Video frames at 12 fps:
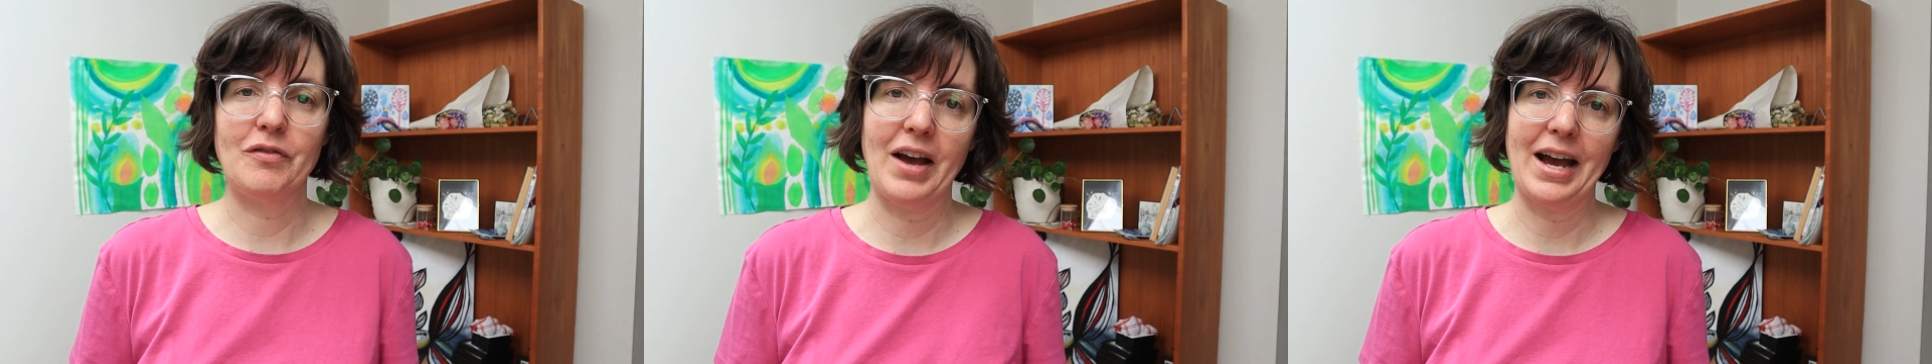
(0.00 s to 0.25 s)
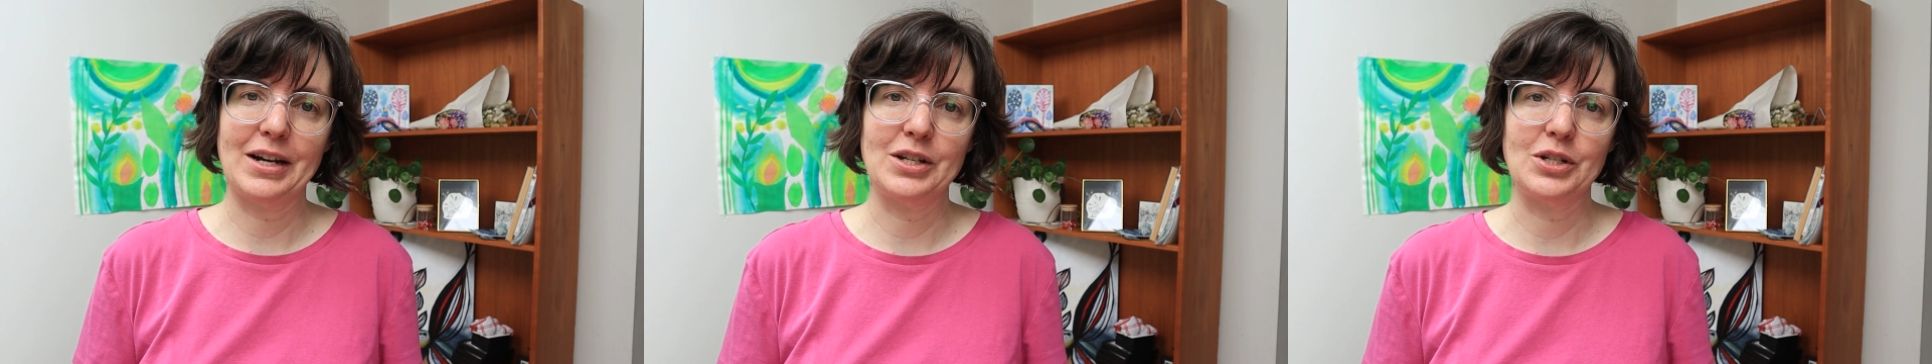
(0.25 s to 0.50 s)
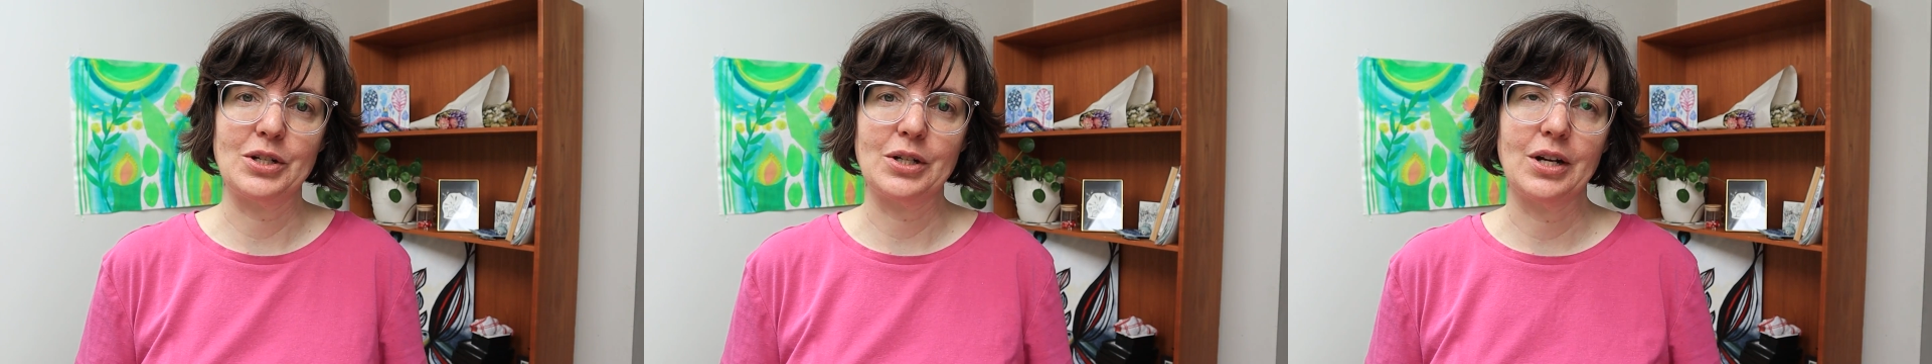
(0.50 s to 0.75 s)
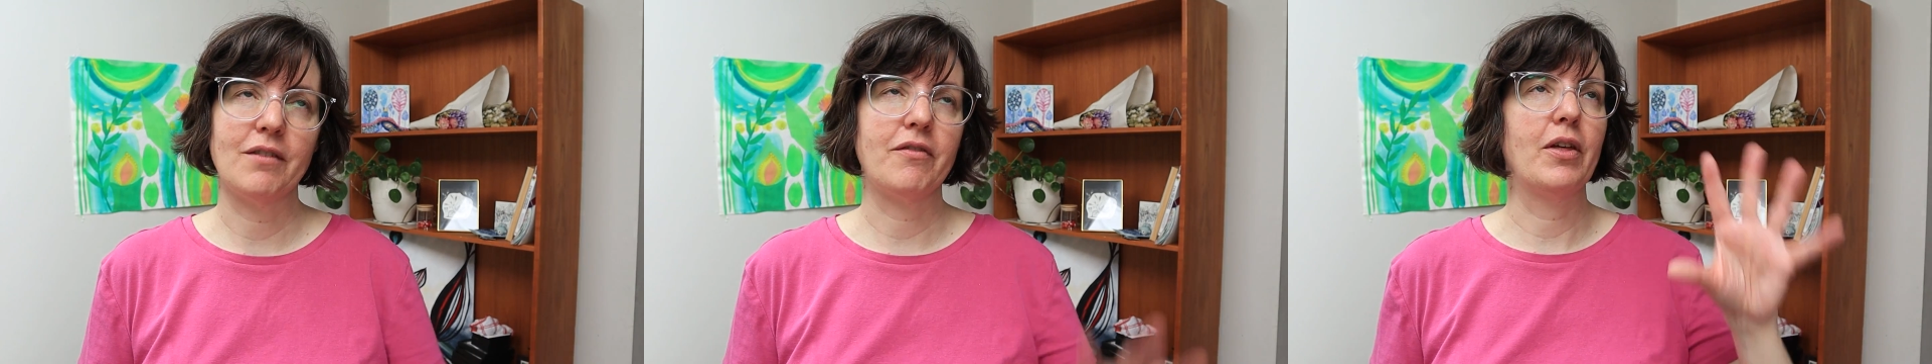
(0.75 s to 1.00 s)

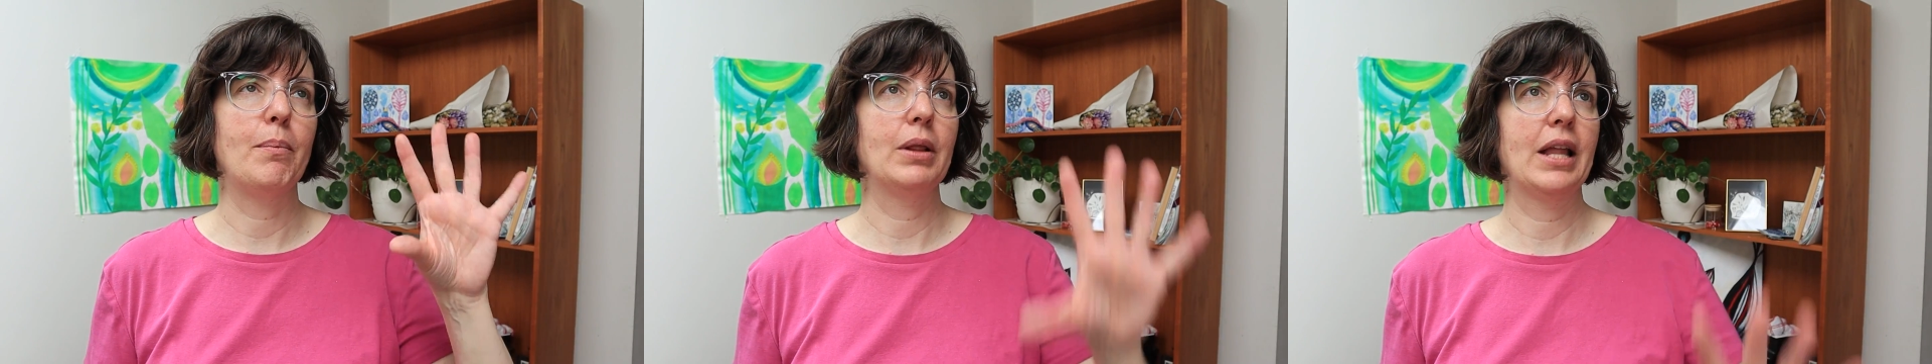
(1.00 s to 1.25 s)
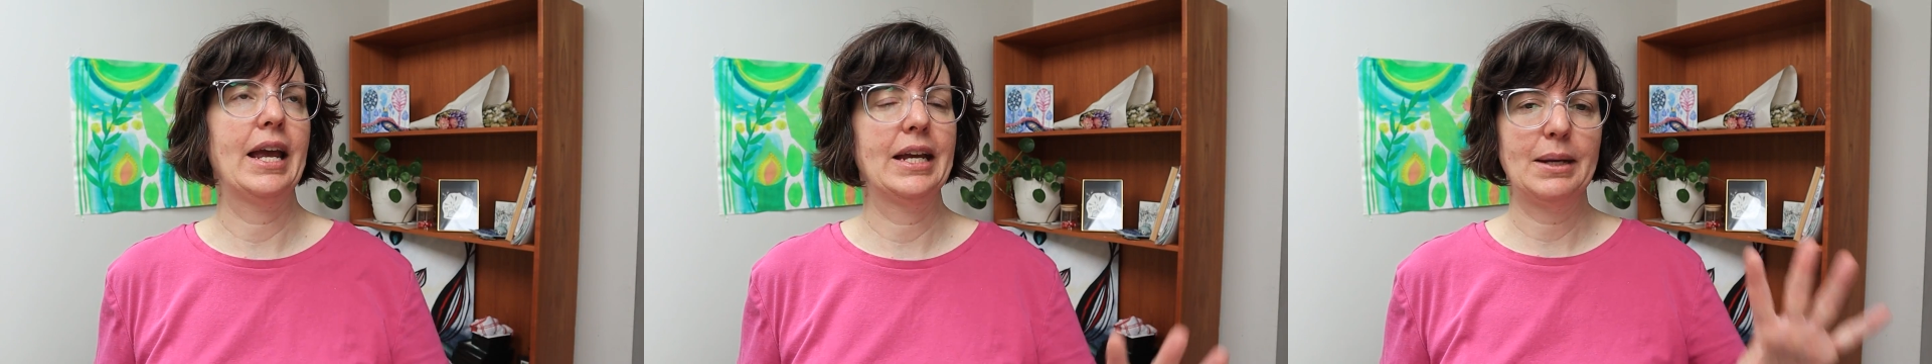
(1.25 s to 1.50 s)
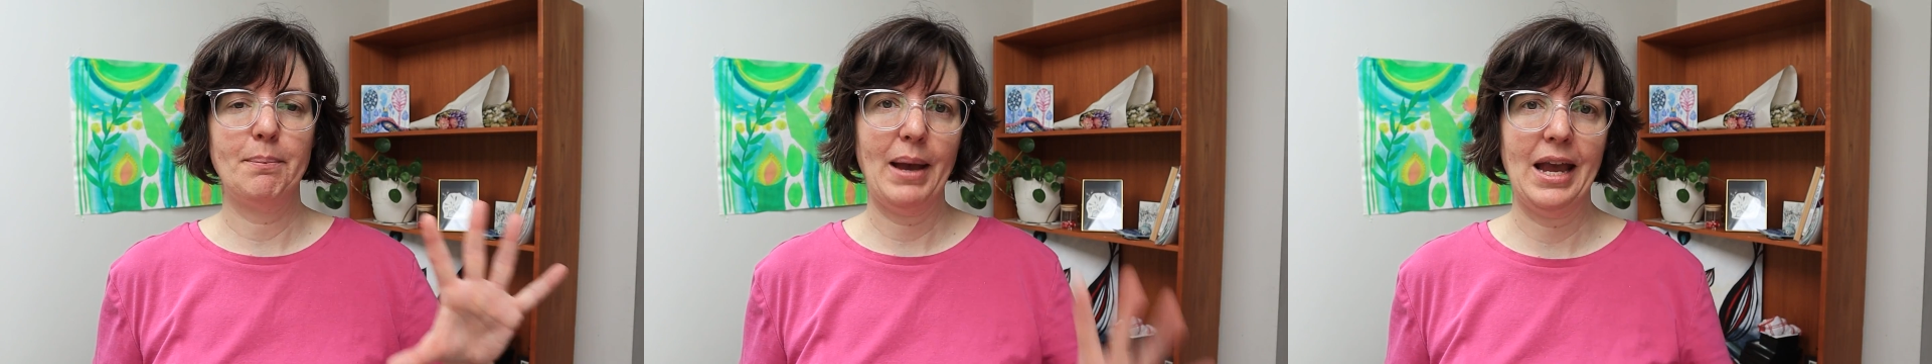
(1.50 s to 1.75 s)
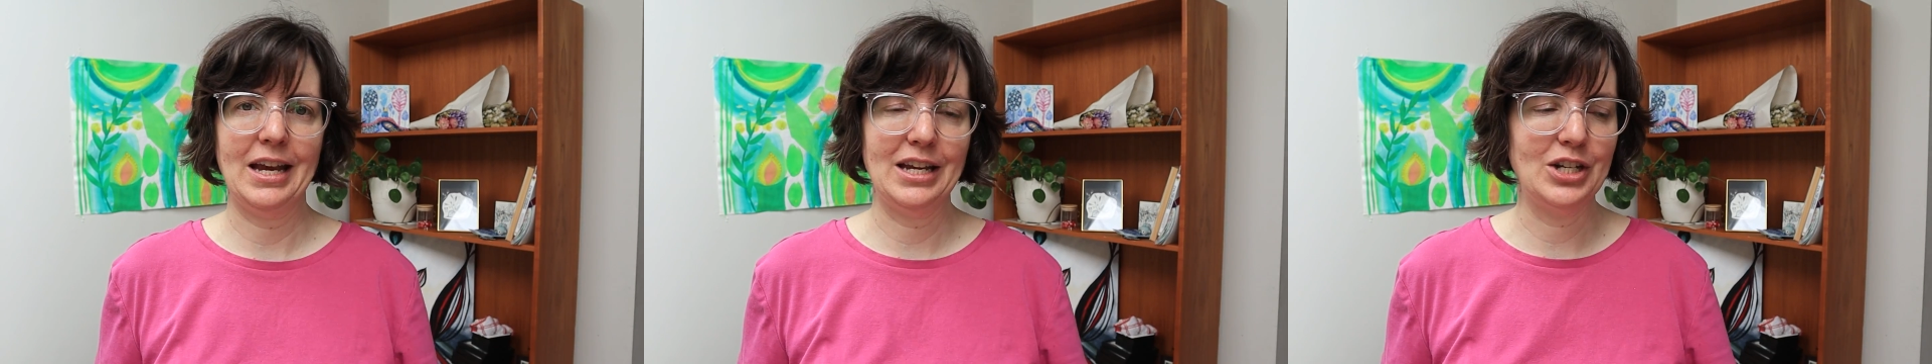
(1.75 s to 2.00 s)
factor of the blank
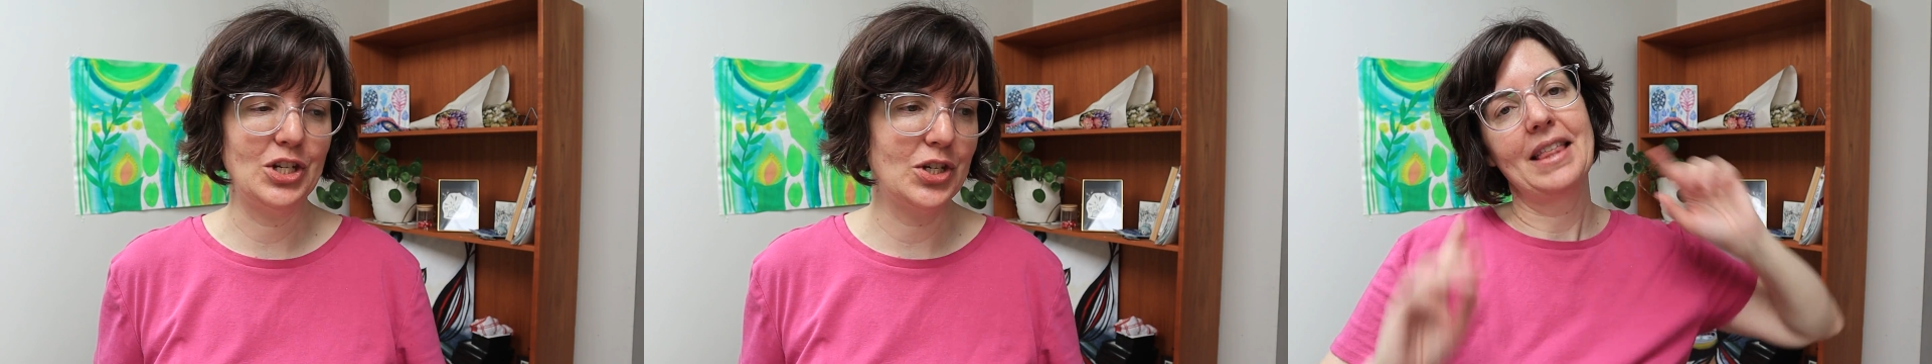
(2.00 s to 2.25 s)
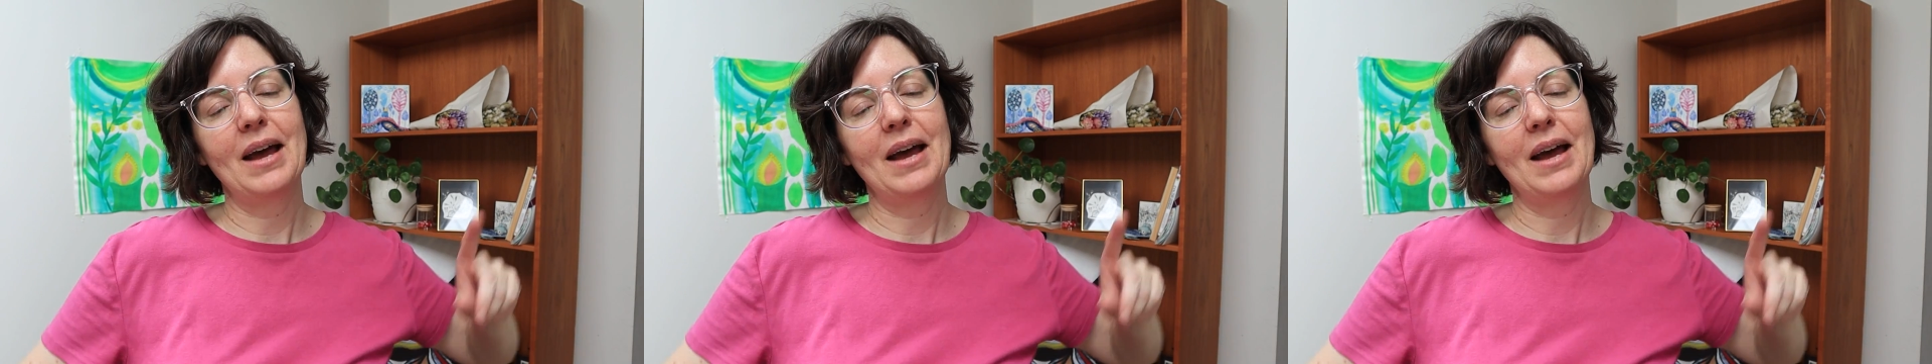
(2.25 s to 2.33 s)
page.